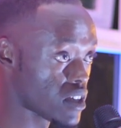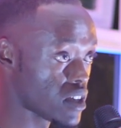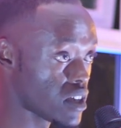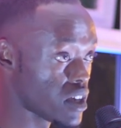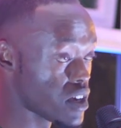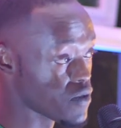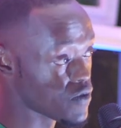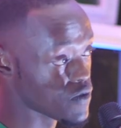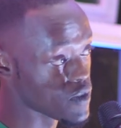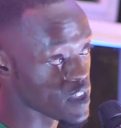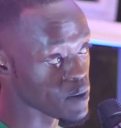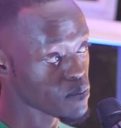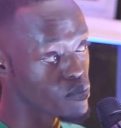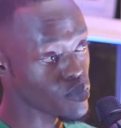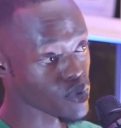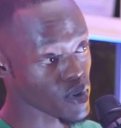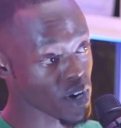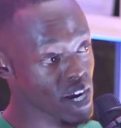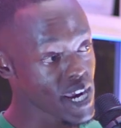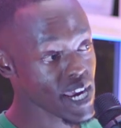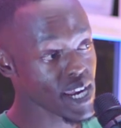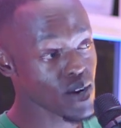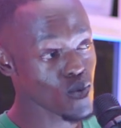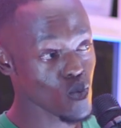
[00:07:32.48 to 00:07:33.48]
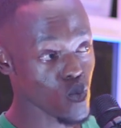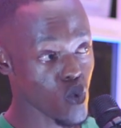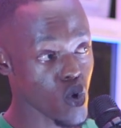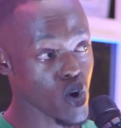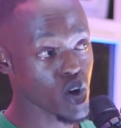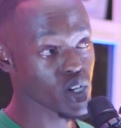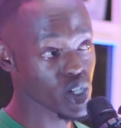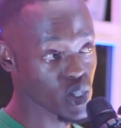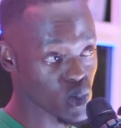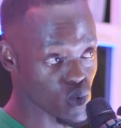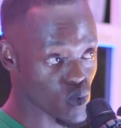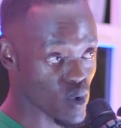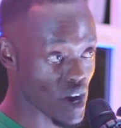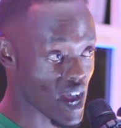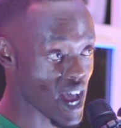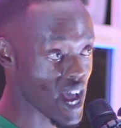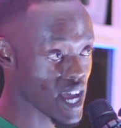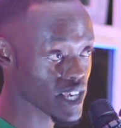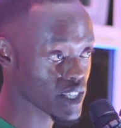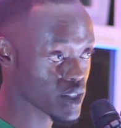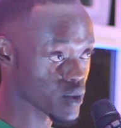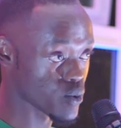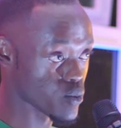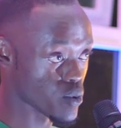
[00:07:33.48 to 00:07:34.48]
If the brain won't do
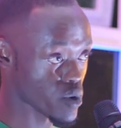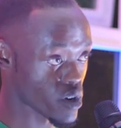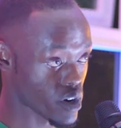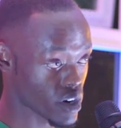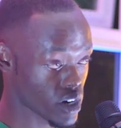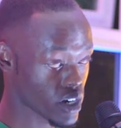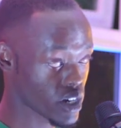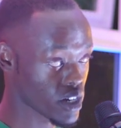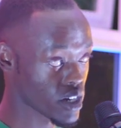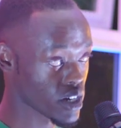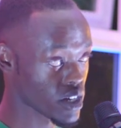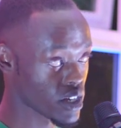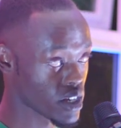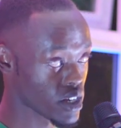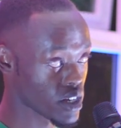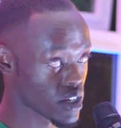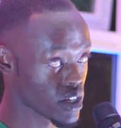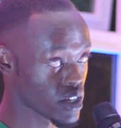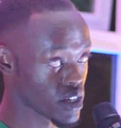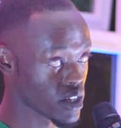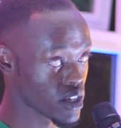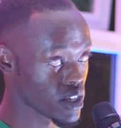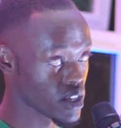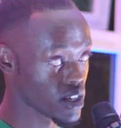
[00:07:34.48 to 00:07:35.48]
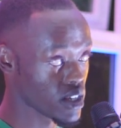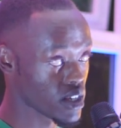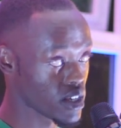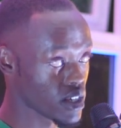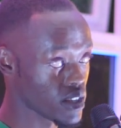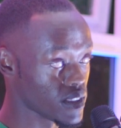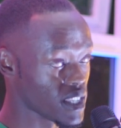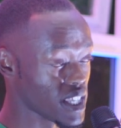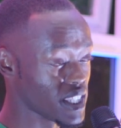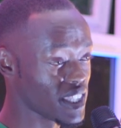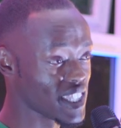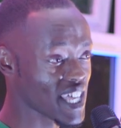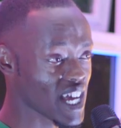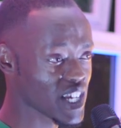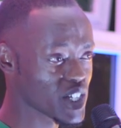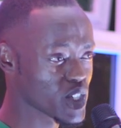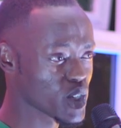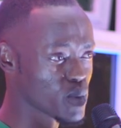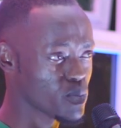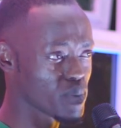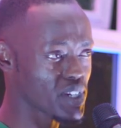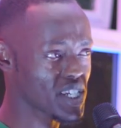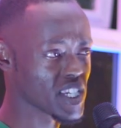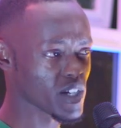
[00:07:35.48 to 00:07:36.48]
ass work, then that
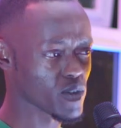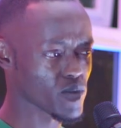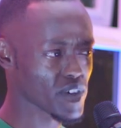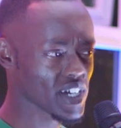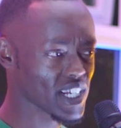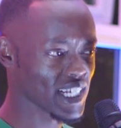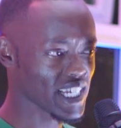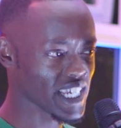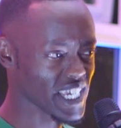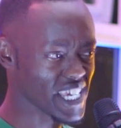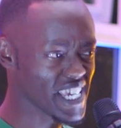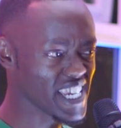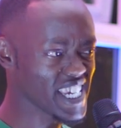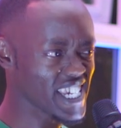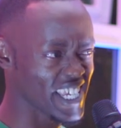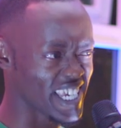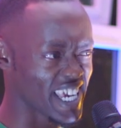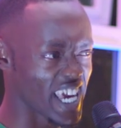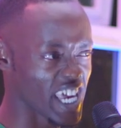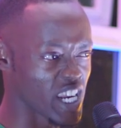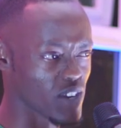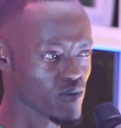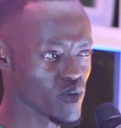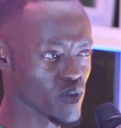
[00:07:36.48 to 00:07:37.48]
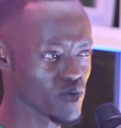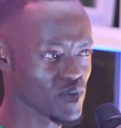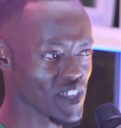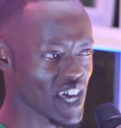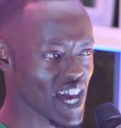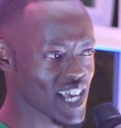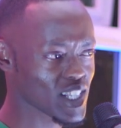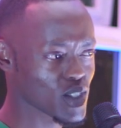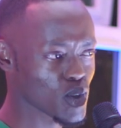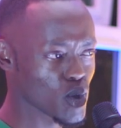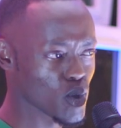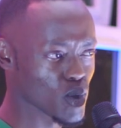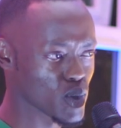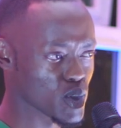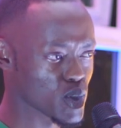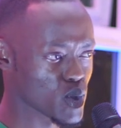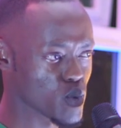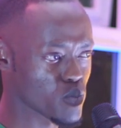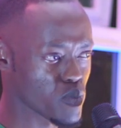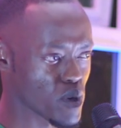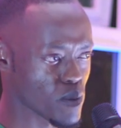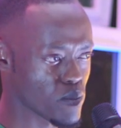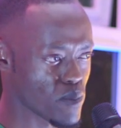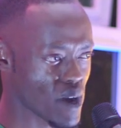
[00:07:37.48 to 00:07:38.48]
should be directly indicative of the asshole
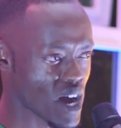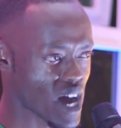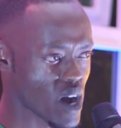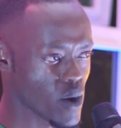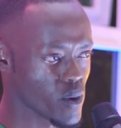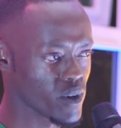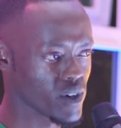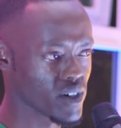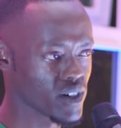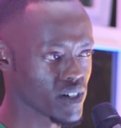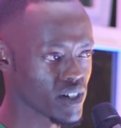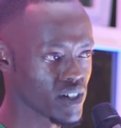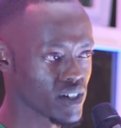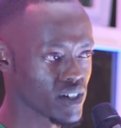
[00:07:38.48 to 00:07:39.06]
superpower.